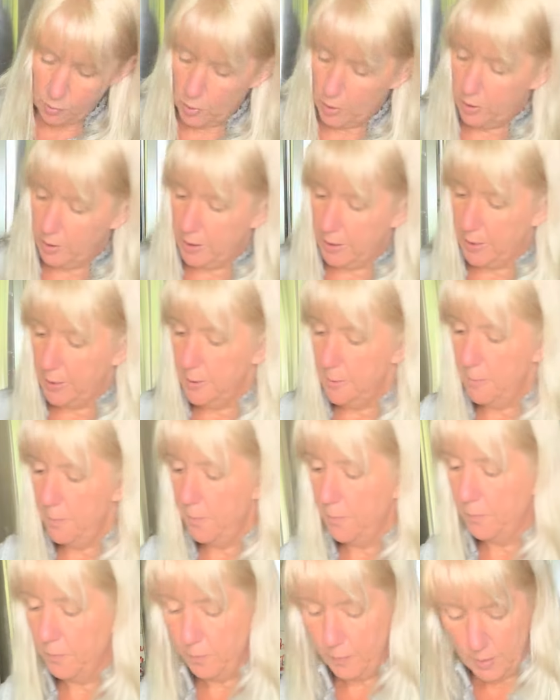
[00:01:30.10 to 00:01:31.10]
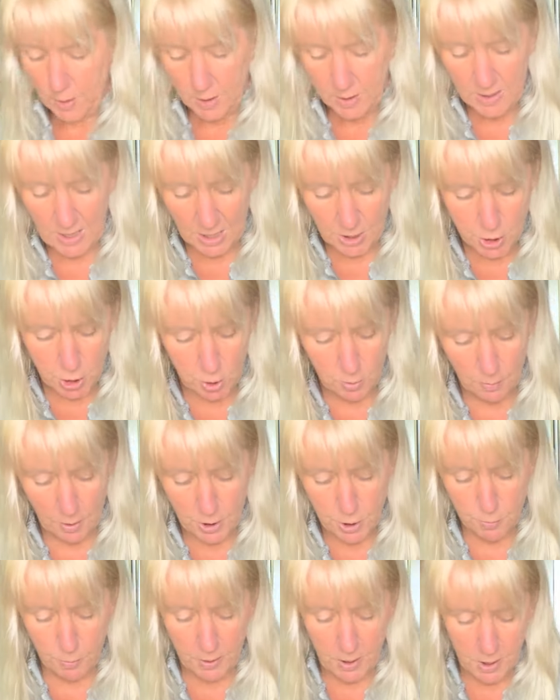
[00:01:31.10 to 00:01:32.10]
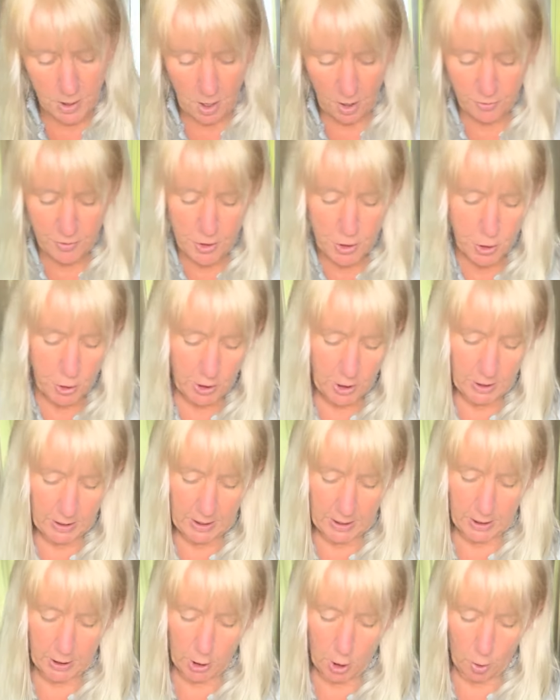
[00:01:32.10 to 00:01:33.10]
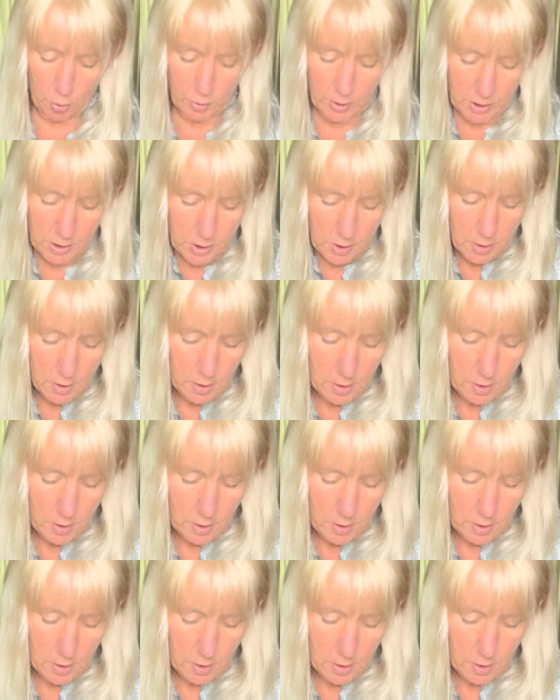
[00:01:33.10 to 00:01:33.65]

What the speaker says: oil in. Not too much, but enough that you're gonna get it coated.